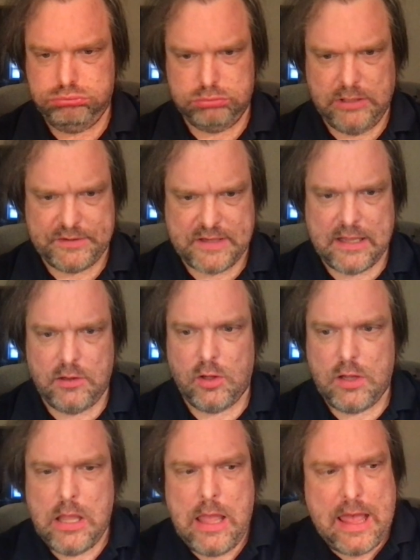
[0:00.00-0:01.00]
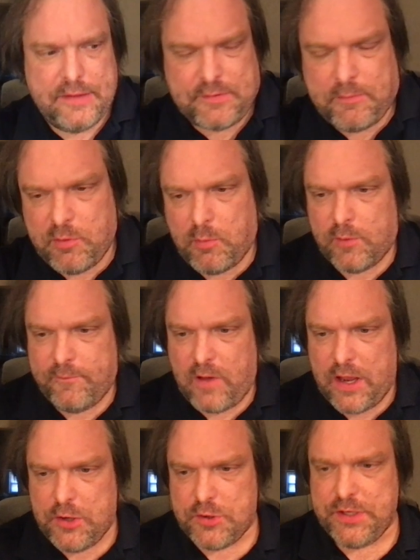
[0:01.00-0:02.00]
Let's take a look at some of the more
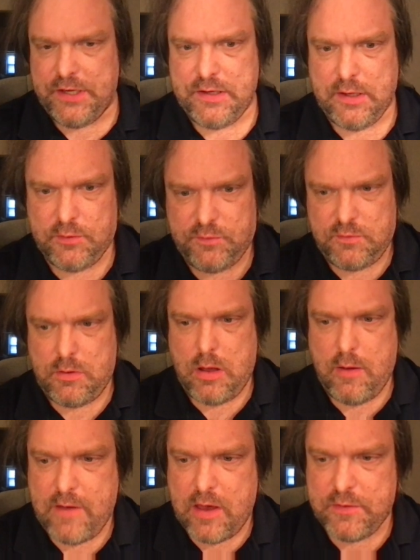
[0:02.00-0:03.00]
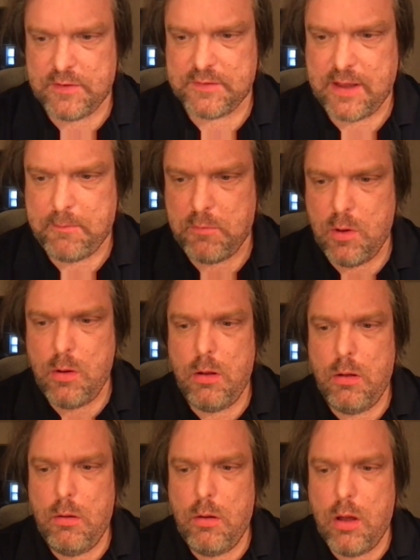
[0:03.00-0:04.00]
finer details of how this game
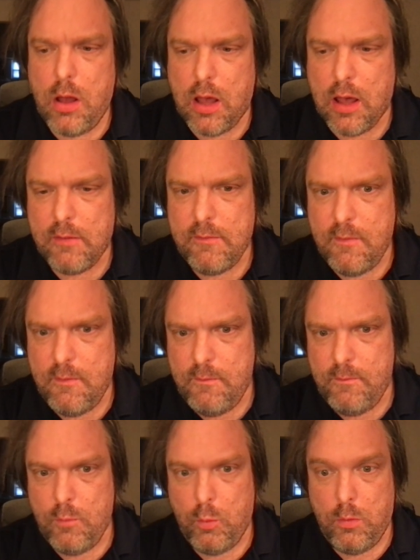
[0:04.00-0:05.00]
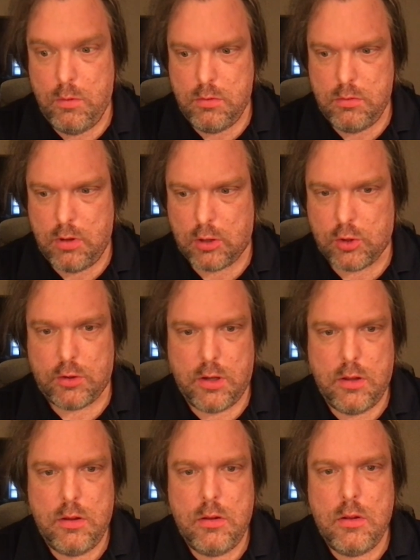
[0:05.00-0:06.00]
uh, occurred.
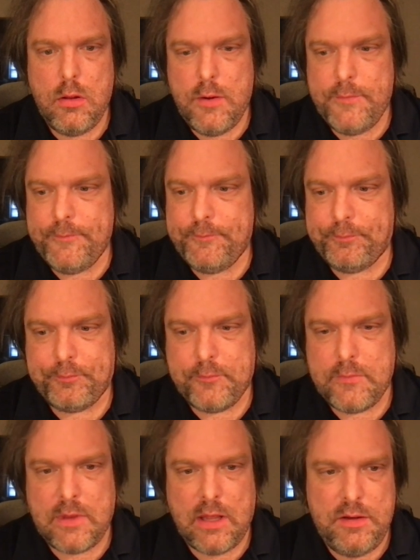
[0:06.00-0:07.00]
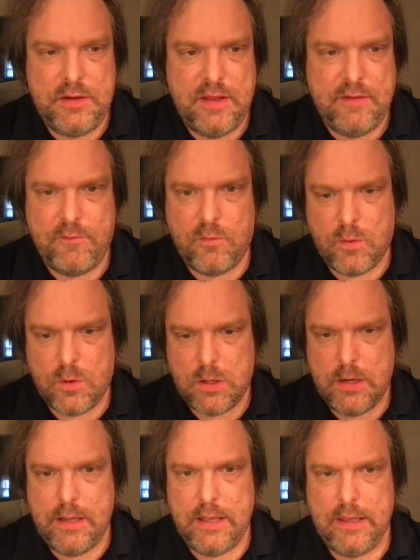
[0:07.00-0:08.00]
D4,
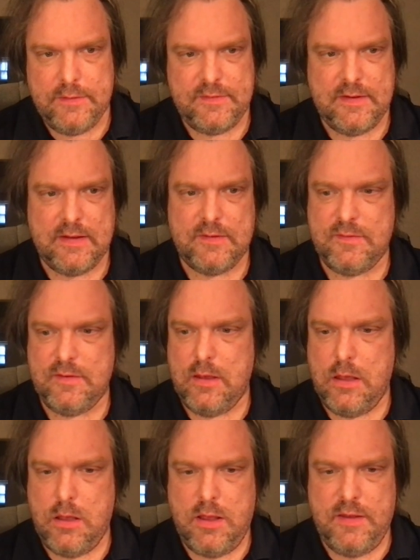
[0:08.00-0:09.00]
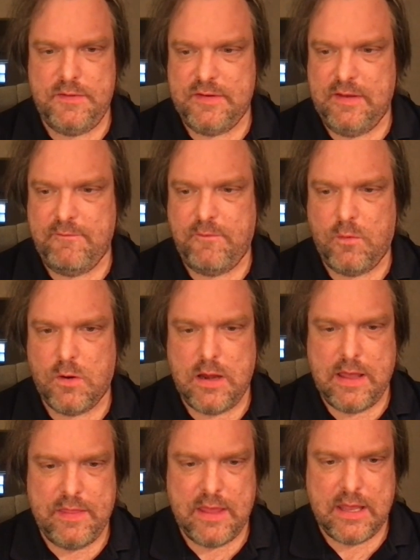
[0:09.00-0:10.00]
E6, C4,
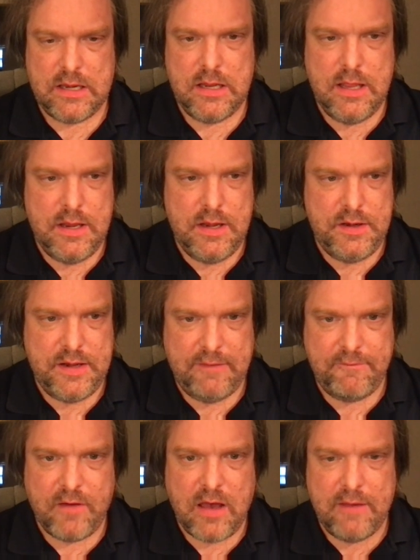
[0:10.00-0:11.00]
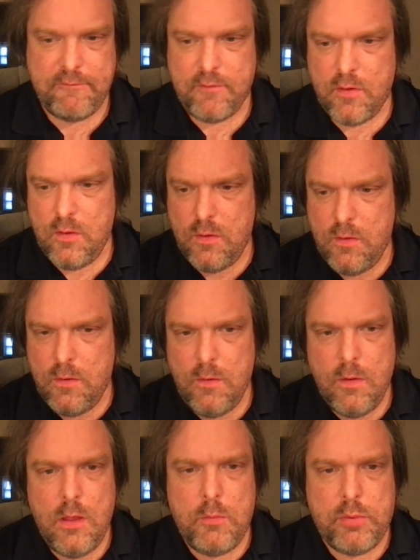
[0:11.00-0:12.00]
and then D5
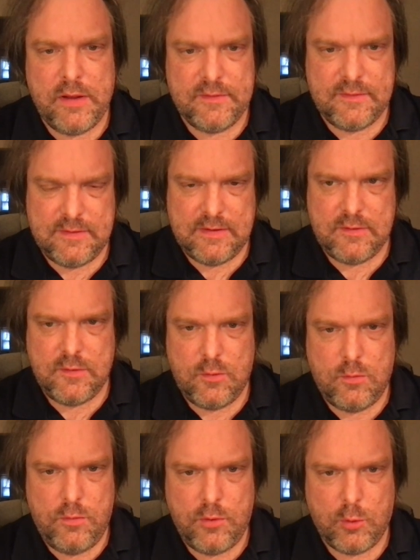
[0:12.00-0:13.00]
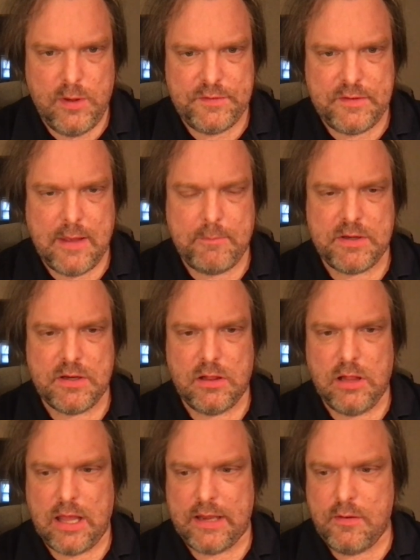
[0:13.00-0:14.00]
brings us into the Queen's Gambit
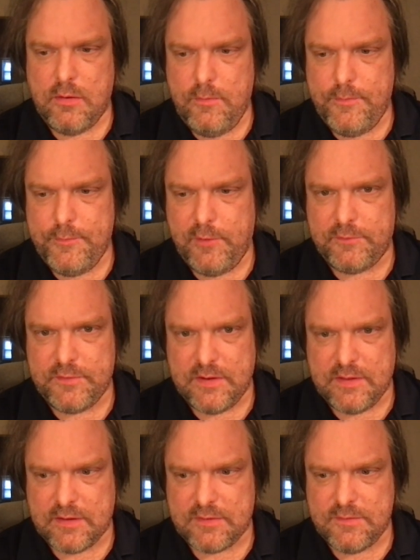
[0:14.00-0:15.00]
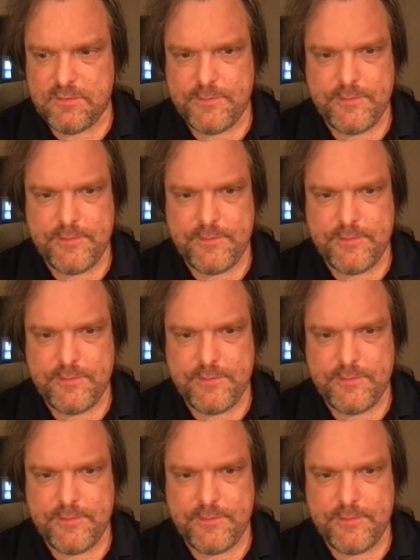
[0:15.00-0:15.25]
declined. We've seen this.